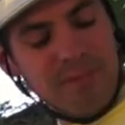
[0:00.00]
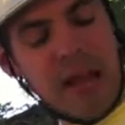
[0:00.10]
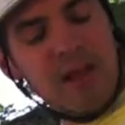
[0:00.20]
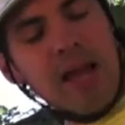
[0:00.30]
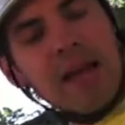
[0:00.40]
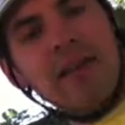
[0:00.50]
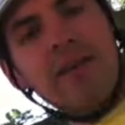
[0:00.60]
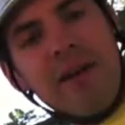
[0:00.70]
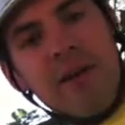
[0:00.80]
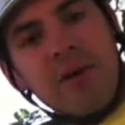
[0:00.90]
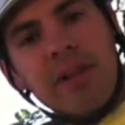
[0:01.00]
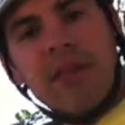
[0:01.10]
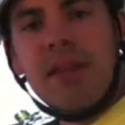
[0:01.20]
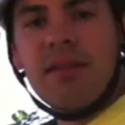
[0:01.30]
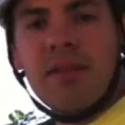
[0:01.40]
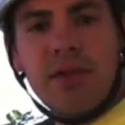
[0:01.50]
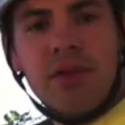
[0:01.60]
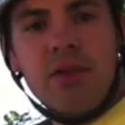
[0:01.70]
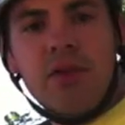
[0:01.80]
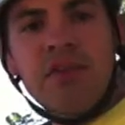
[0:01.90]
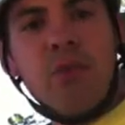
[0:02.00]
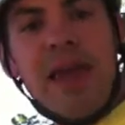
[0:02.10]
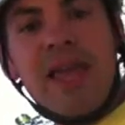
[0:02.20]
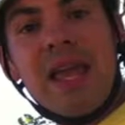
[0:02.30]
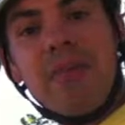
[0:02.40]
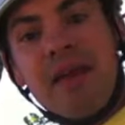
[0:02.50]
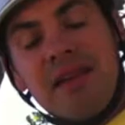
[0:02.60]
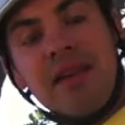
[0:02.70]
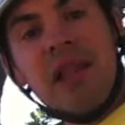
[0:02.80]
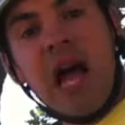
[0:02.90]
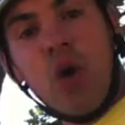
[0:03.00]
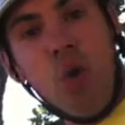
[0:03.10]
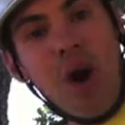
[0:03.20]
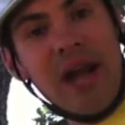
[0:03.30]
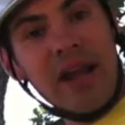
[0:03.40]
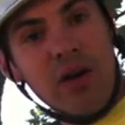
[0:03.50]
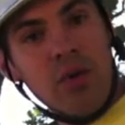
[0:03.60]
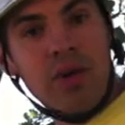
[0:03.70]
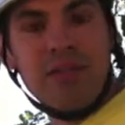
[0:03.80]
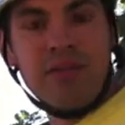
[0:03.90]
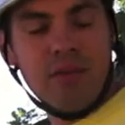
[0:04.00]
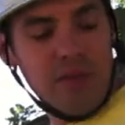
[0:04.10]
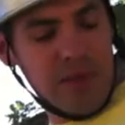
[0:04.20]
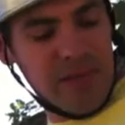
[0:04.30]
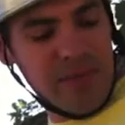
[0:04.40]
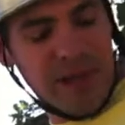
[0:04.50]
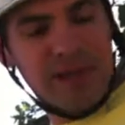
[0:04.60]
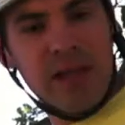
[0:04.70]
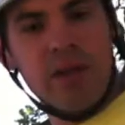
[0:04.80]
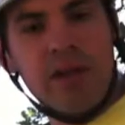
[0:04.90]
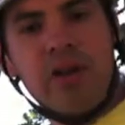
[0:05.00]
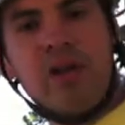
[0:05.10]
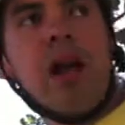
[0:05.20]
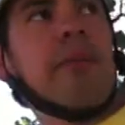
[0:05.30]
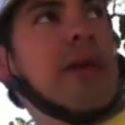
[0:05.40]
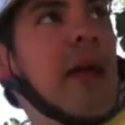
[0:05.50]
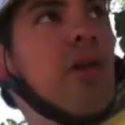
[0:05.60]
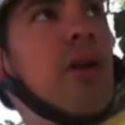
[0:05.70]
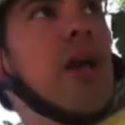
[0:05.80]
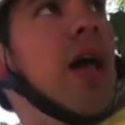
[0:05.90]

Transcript: I like the fabric Ds. It reduces weight. It makes it a lot quieter, which is a really big thing when you're climbing out.